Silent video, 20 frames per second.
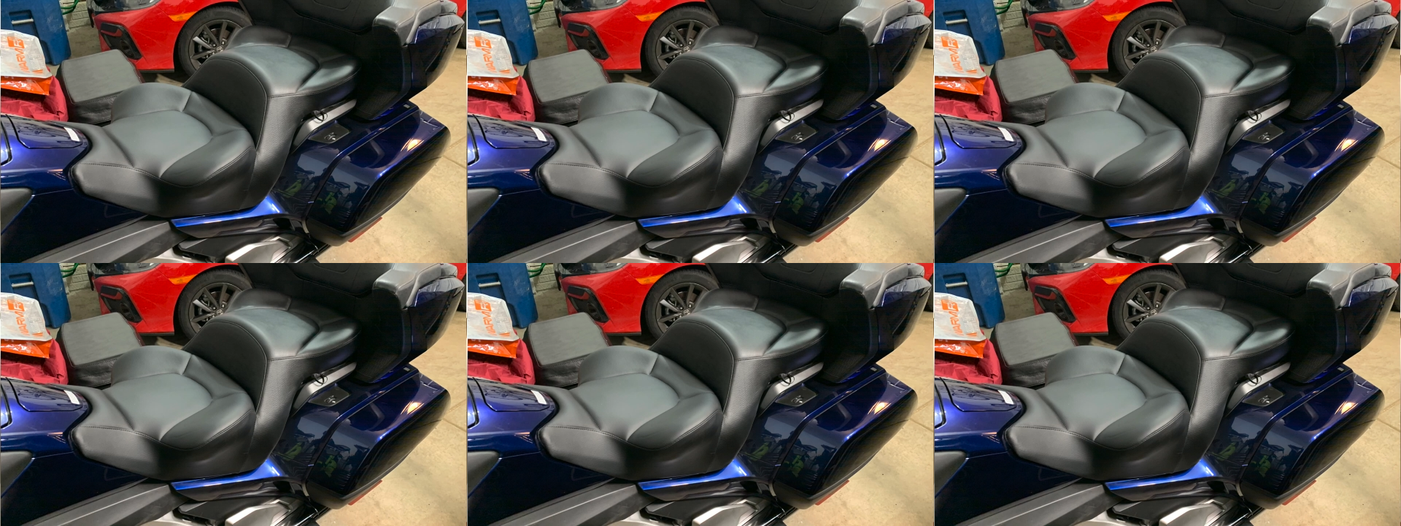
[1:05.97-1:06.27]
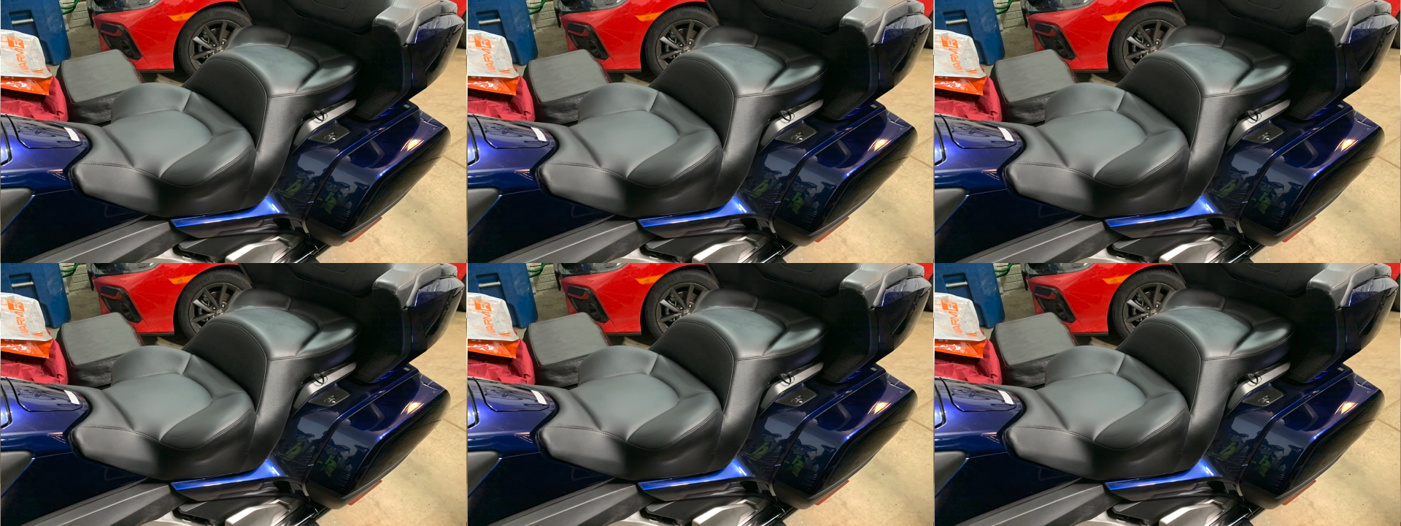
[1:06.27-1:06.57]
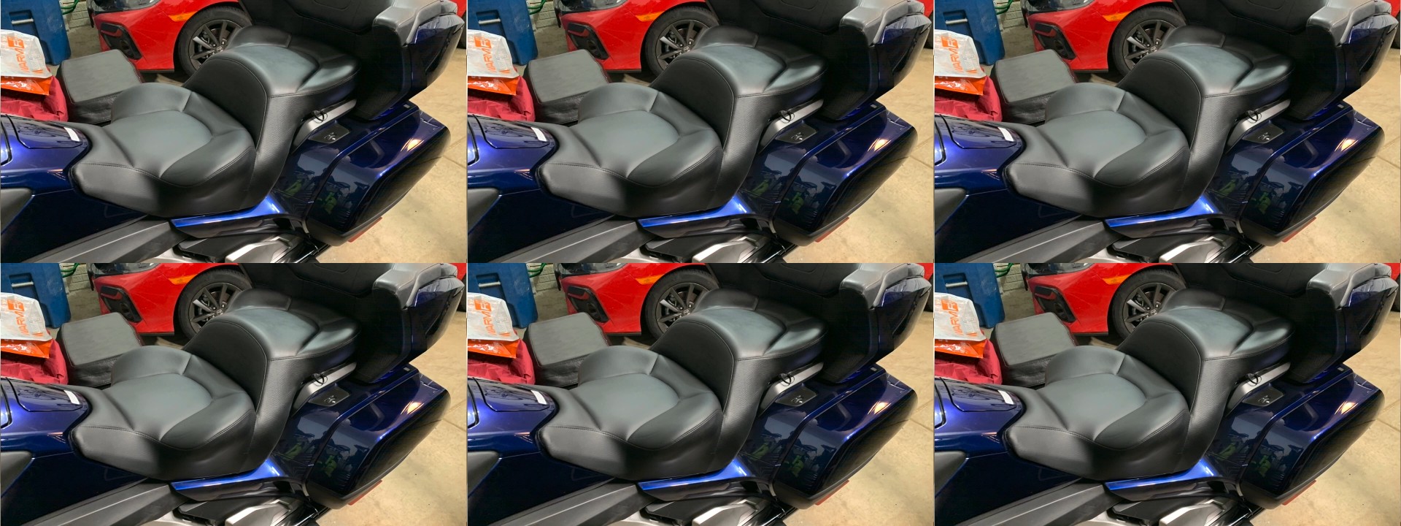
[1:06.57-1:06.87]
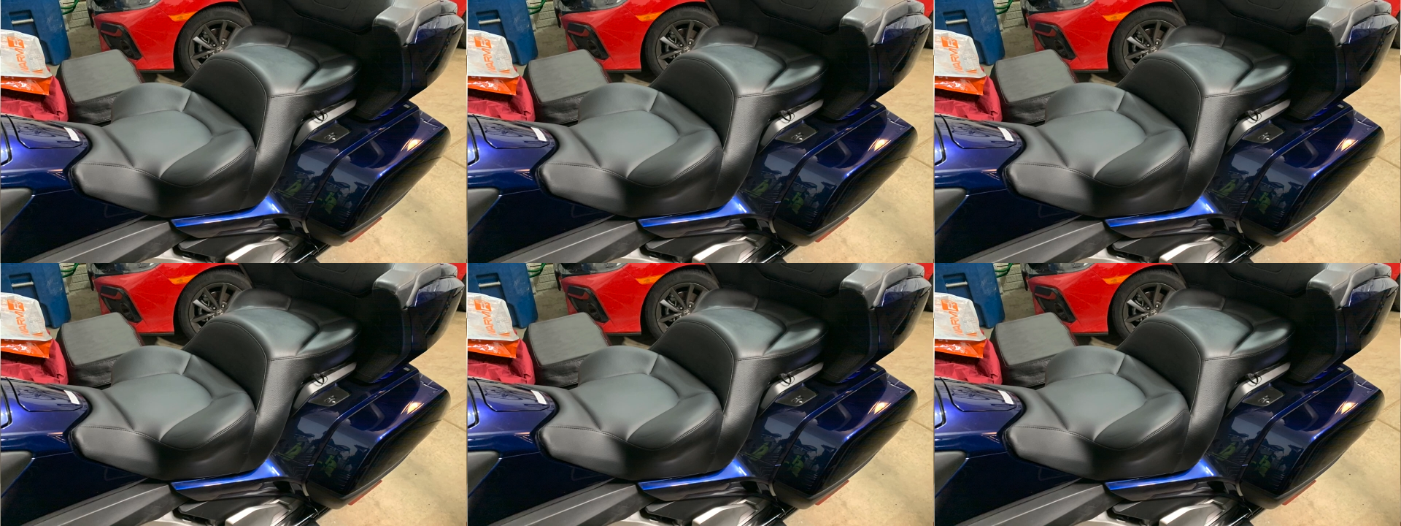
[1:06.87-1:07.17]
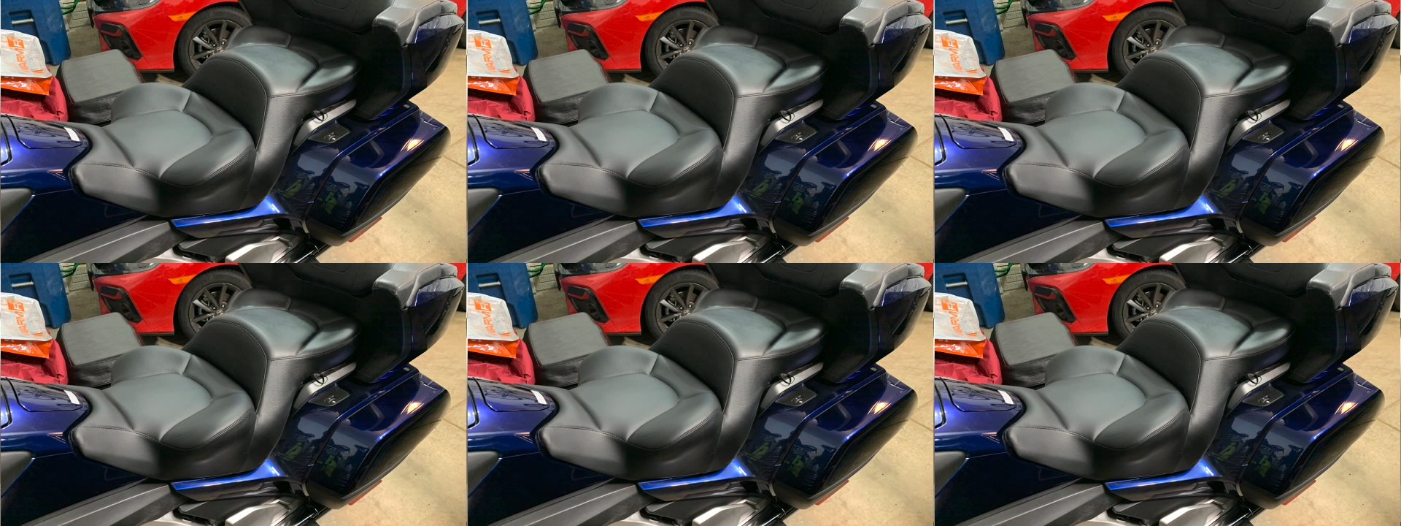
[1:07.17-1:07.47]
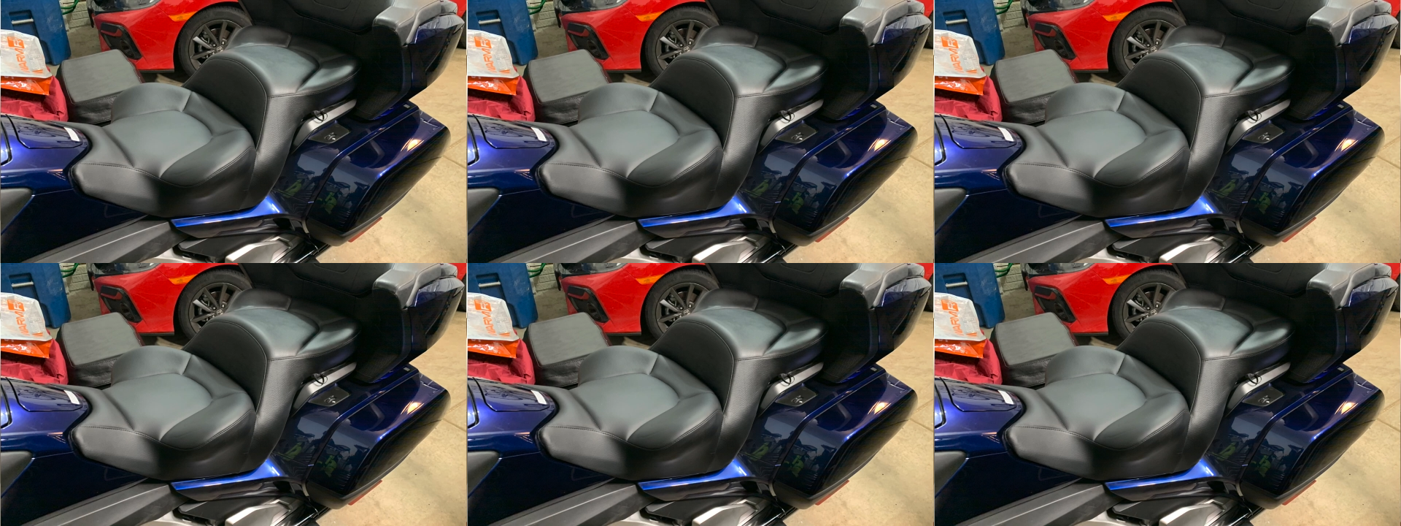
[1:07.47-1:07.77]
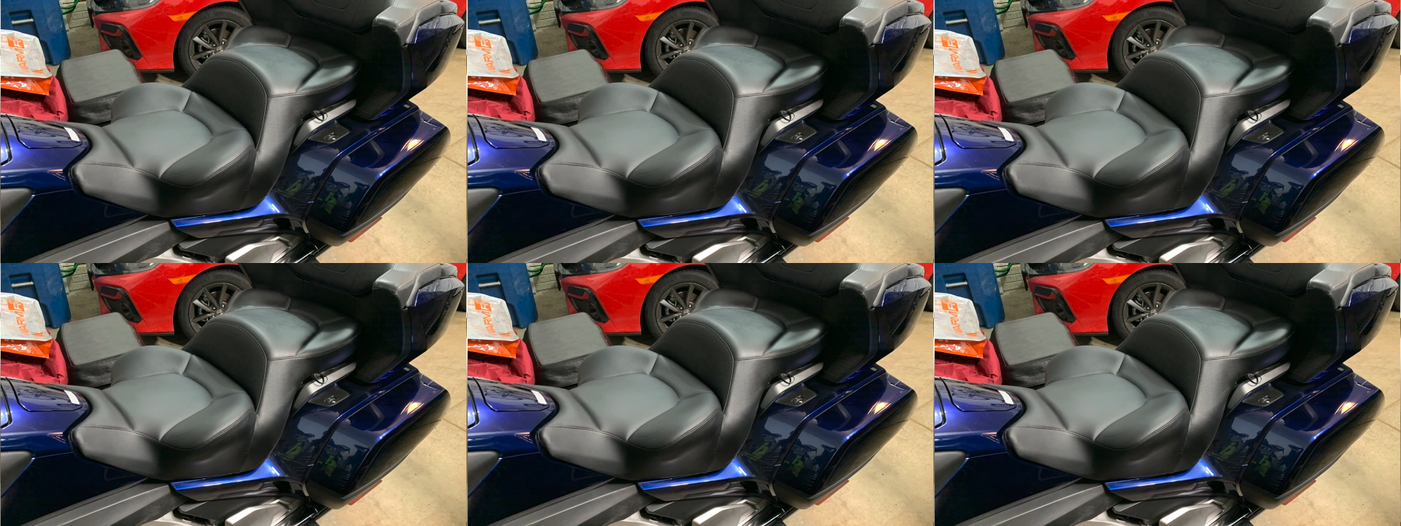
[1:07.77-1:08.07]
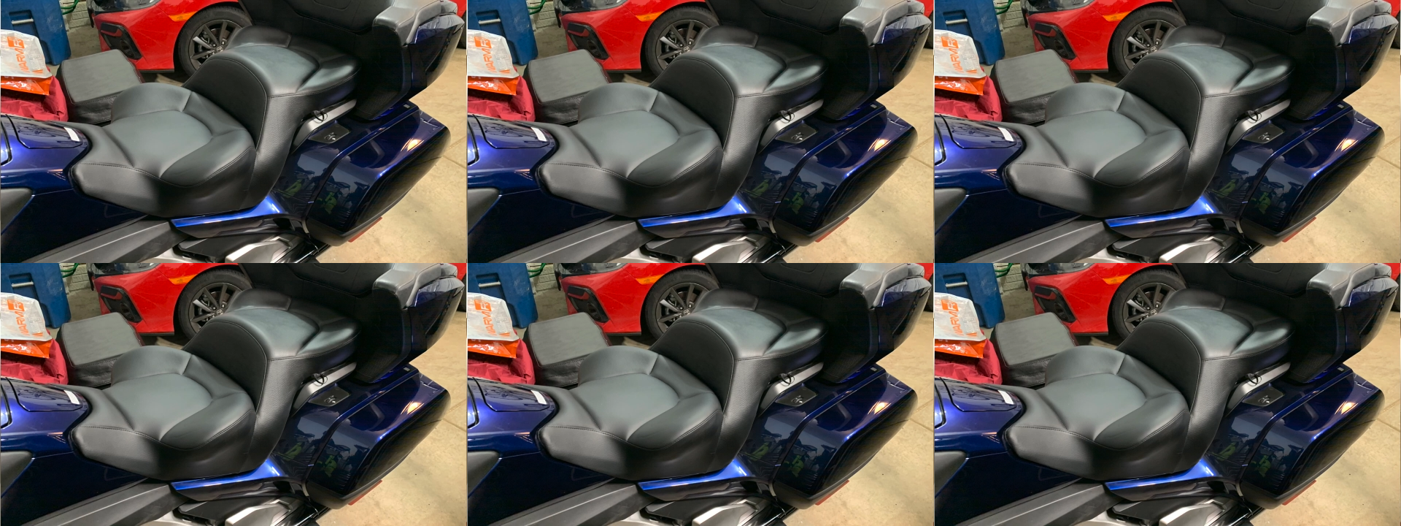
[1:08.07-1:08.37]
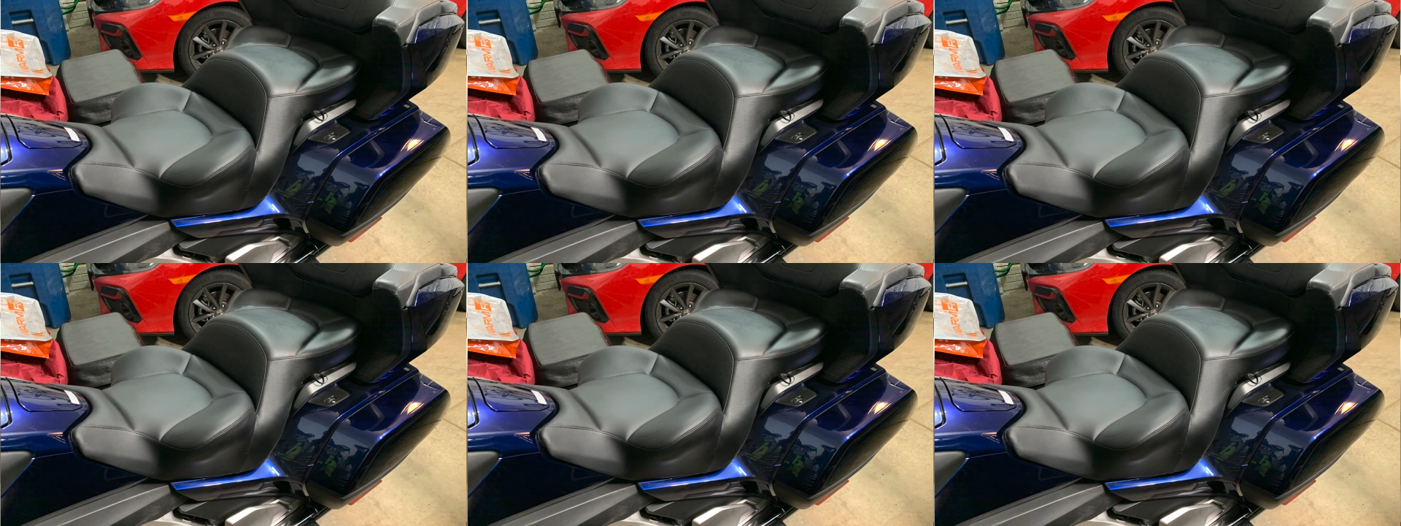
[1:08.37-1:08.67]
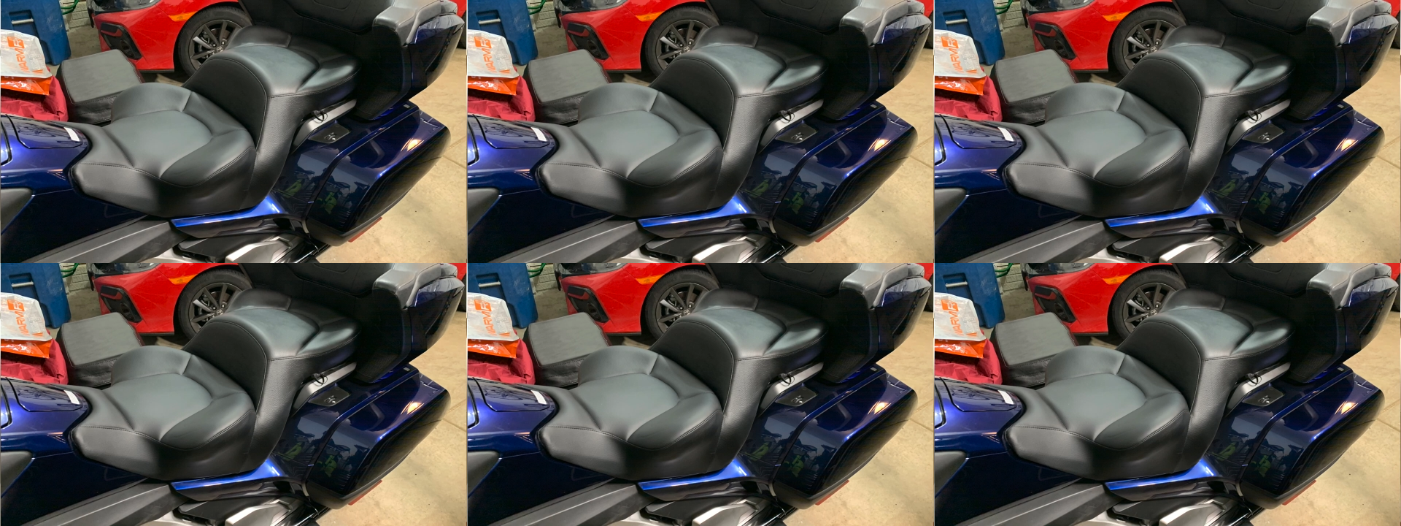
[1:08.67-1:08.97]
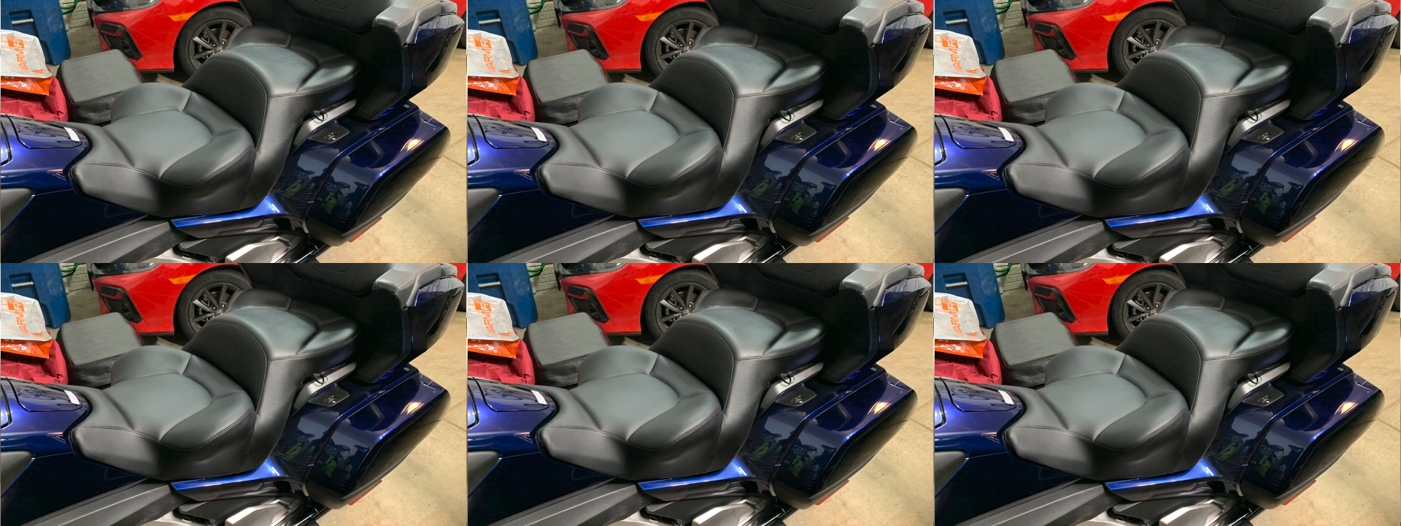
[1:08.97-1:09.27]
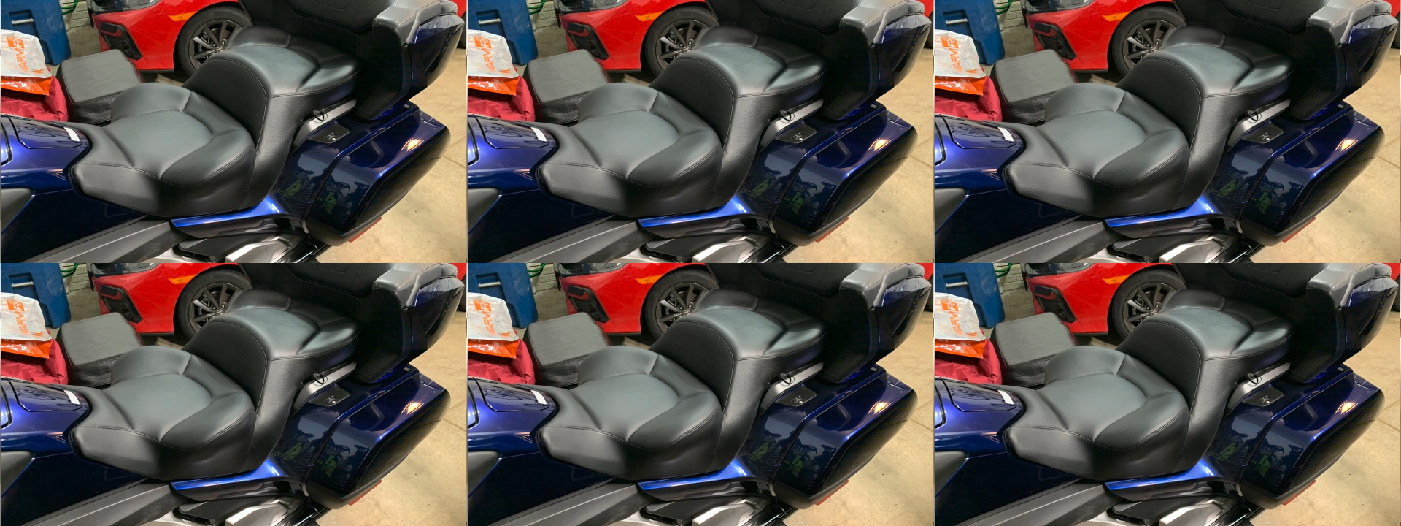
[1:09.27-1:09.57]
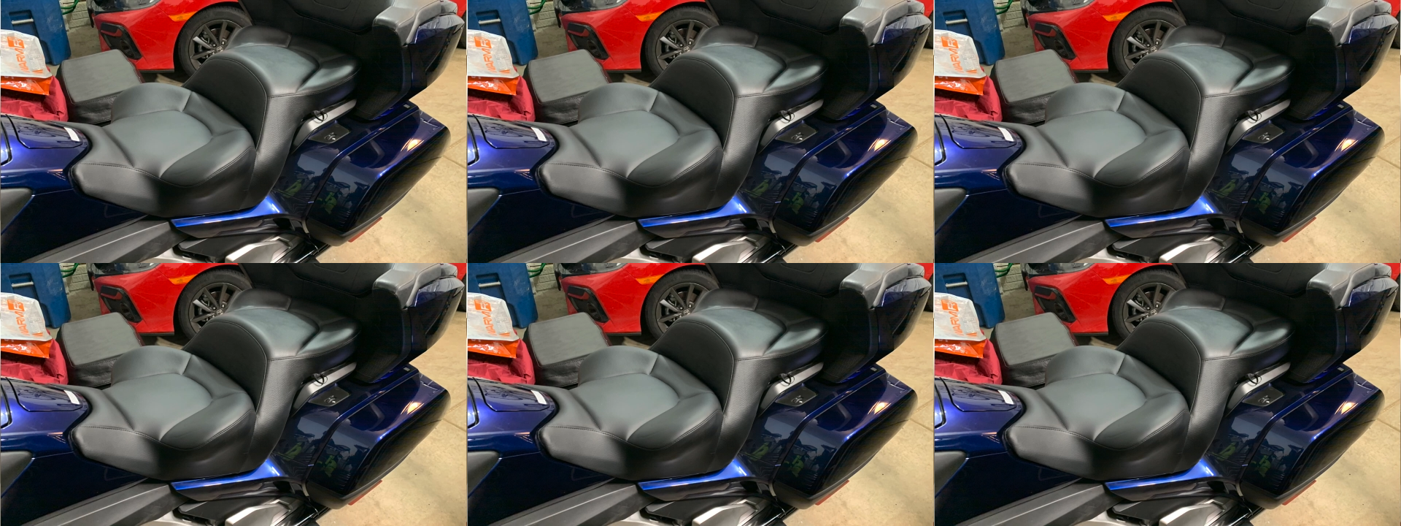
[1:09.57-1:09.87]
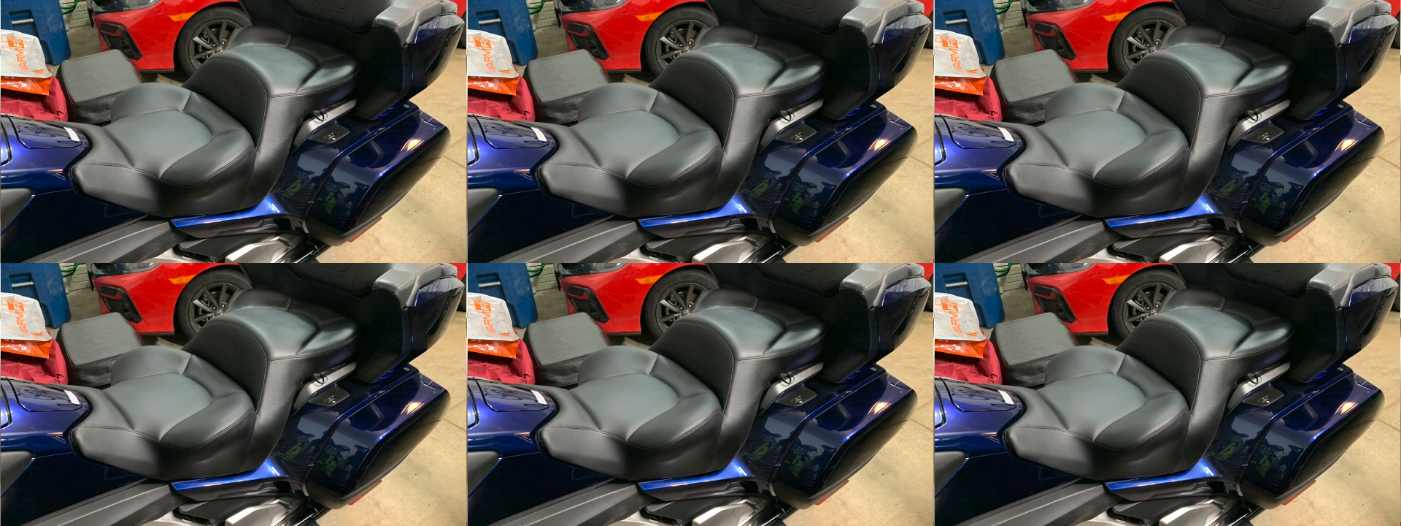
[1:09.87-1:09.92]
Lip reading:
Nobody's mouth can be seen.